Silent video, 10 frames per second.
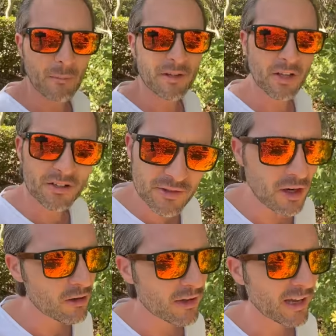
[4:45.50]
because
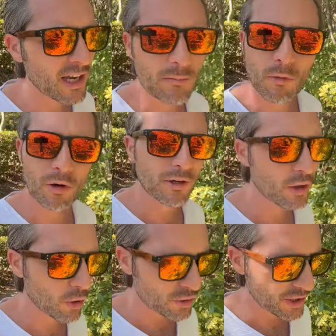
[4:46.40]
Carla had more
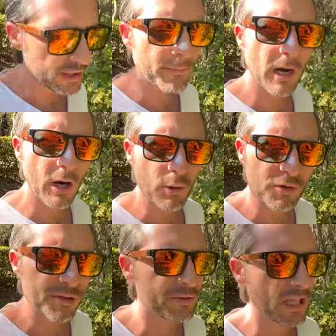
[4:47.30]
negotiating power,
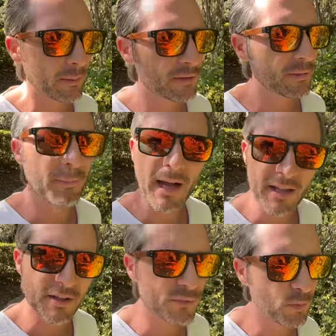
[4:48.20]
she was able to buy
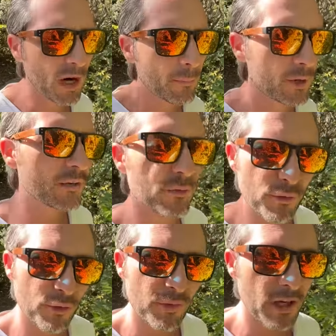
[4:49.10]
this property for
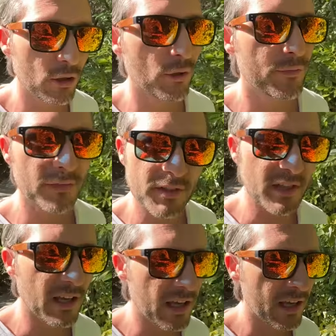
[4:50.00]

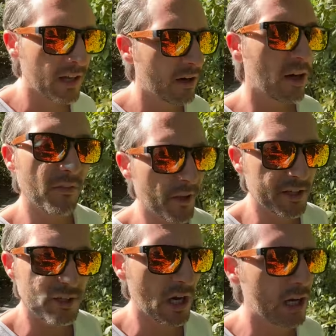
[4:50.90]
$350K,
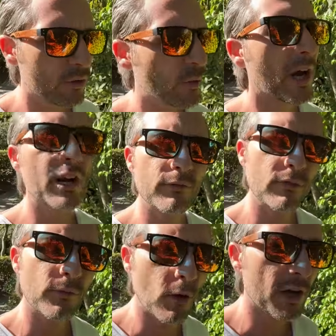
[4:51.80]
unlike John, who got it for
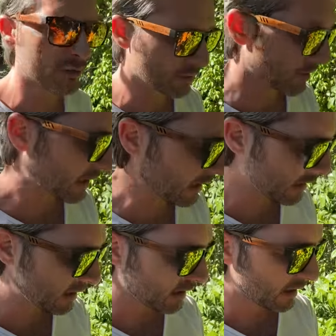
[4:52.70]
$400K.
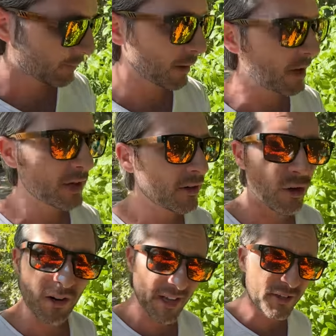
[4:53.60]
But
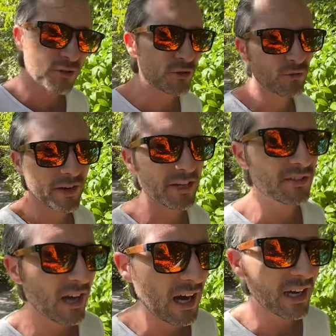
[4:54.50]
her interest rate
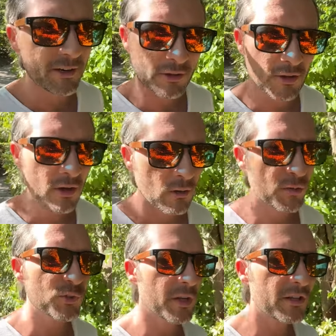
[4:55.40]
is higher,
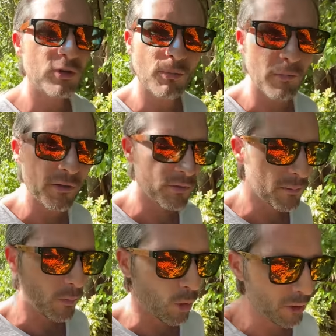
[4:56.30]
which means her monthly
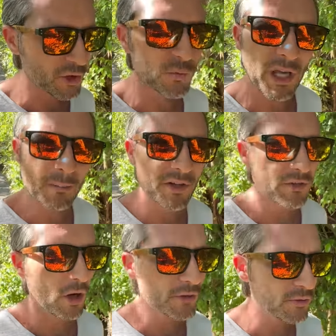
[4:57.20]
mortgage payment is
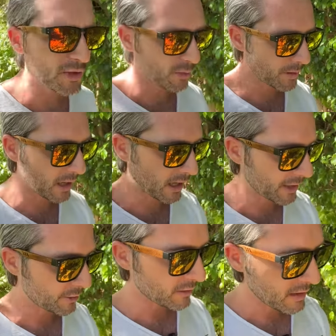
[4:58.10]
also going to be higher